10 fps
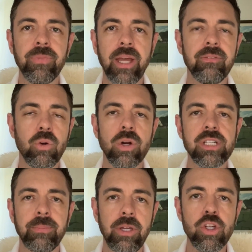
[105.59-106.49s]
And of course,
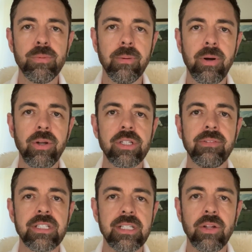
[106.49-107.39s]
I'm a huge proponent of the
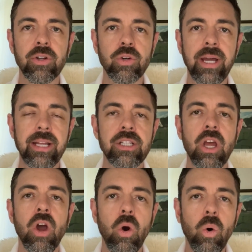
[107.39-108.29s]
seller credit,
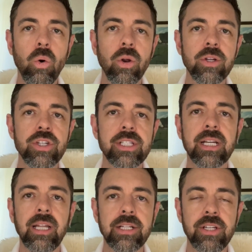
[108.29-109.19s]
or just
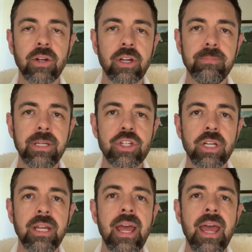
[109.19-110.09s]
collecting your
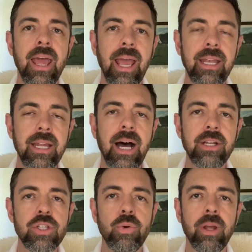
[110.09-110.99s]
commission and
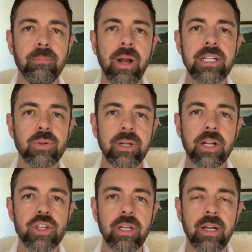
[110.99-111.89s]
not doing a price reduction.